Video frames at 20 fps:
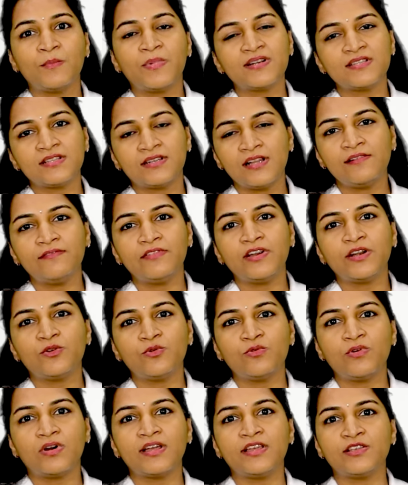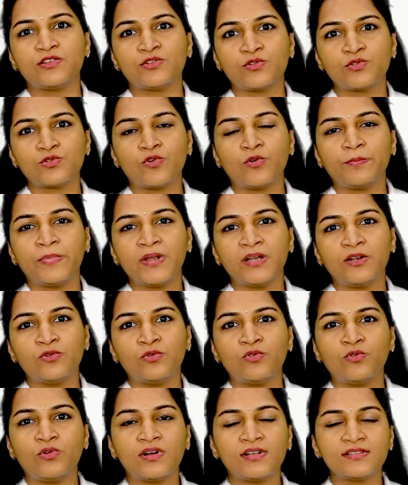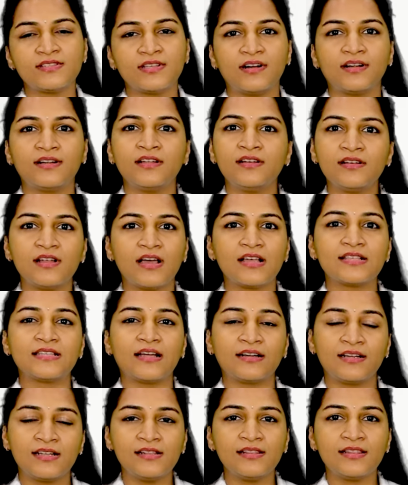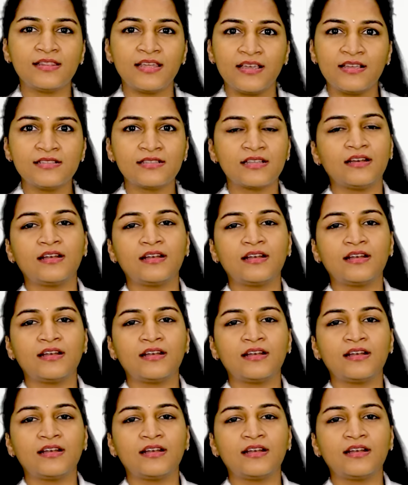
But still we do a hysteroscopy to know certain subtle things